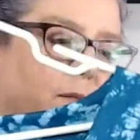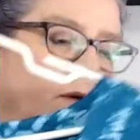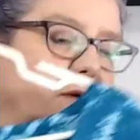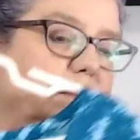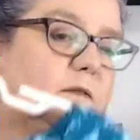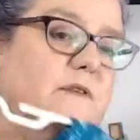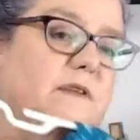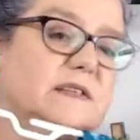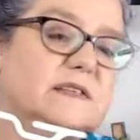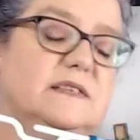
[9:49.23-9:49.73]

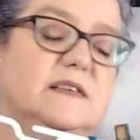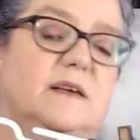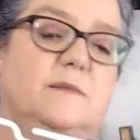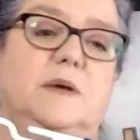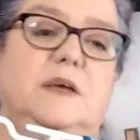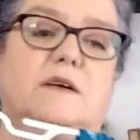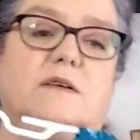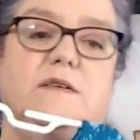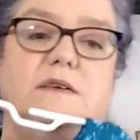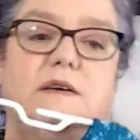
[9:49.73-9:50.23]
hold this up
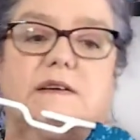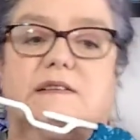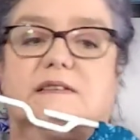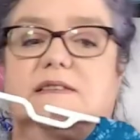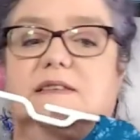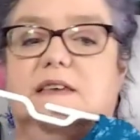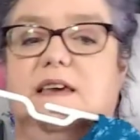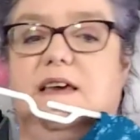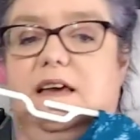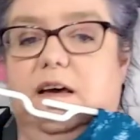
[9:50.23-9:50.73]
here. You can
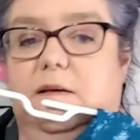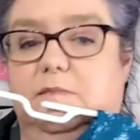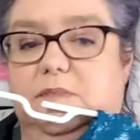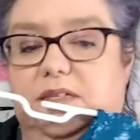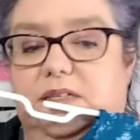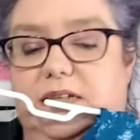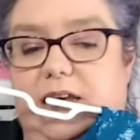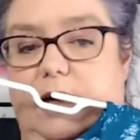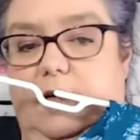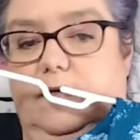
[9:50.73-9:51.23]
see it comes
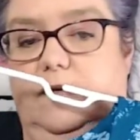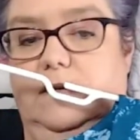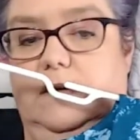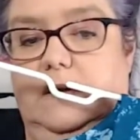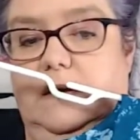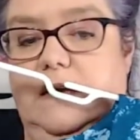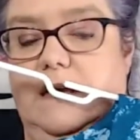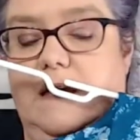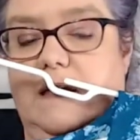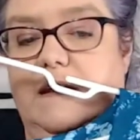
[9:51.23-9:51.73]
down,
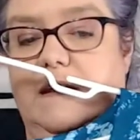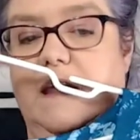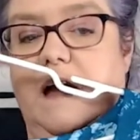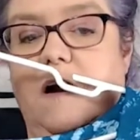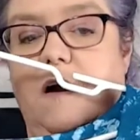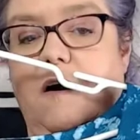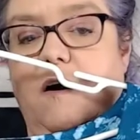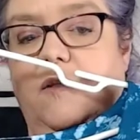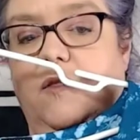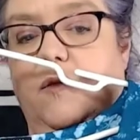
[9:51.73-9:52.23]
not
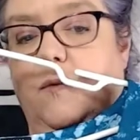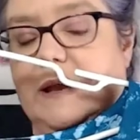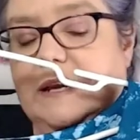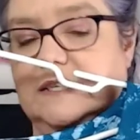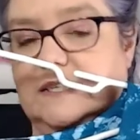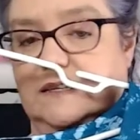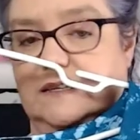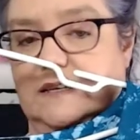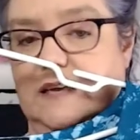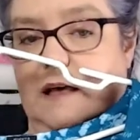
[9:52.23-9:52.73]
all the way
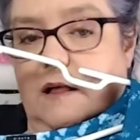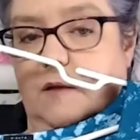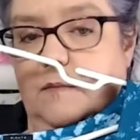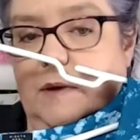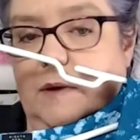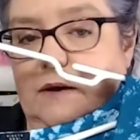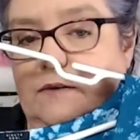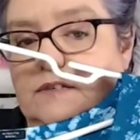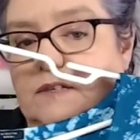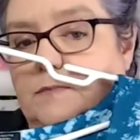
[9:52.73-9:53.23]
to the
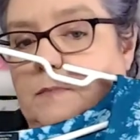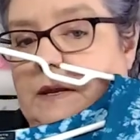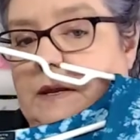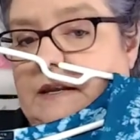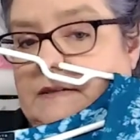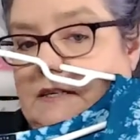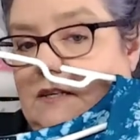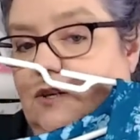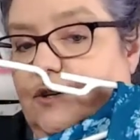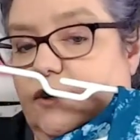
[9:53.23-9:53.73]
elbows, but
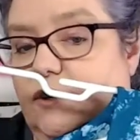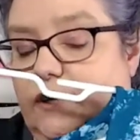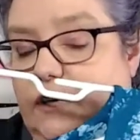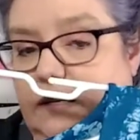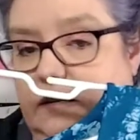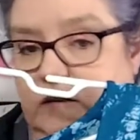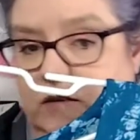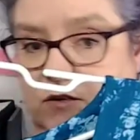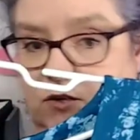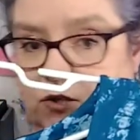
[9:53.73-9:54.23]
it's a
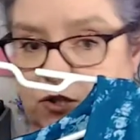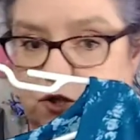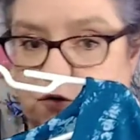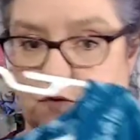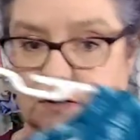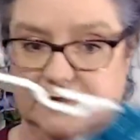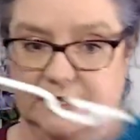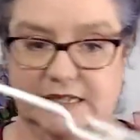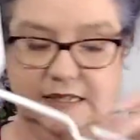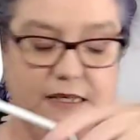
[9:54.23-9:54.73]
good
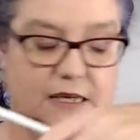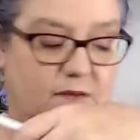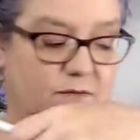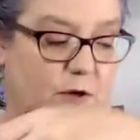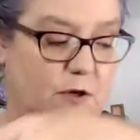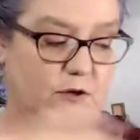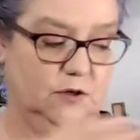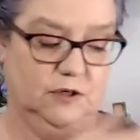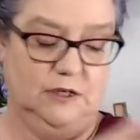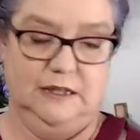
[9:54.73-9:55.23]
short sleeve, a
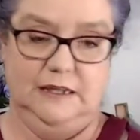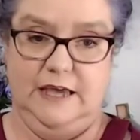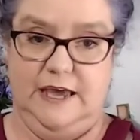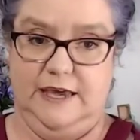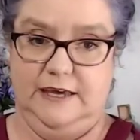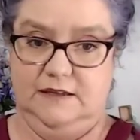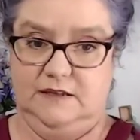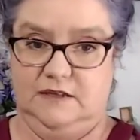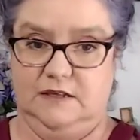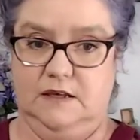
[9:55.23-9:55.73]
good
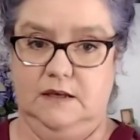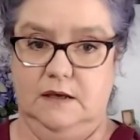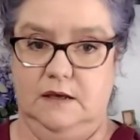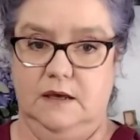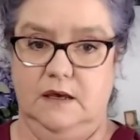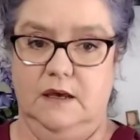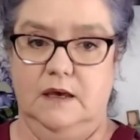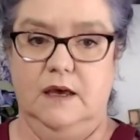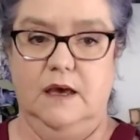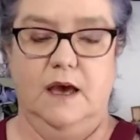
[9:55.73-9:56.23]
length
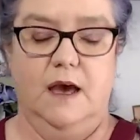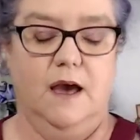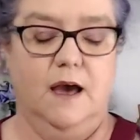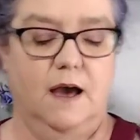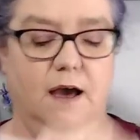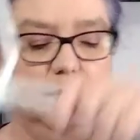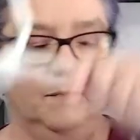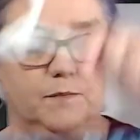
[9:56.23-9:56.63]
um,